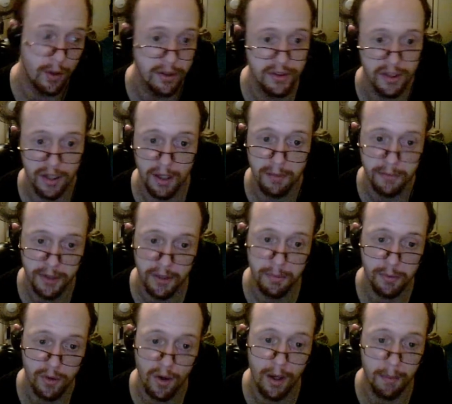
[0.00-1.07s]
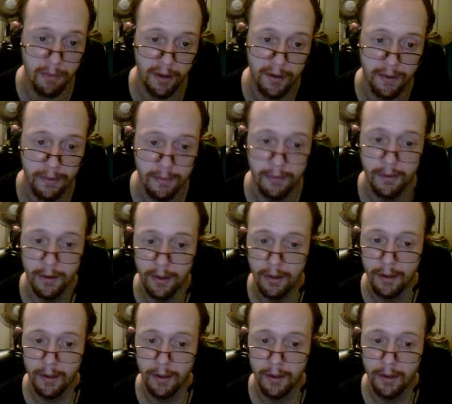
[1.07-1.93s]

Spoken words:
there is an unsubscribe button.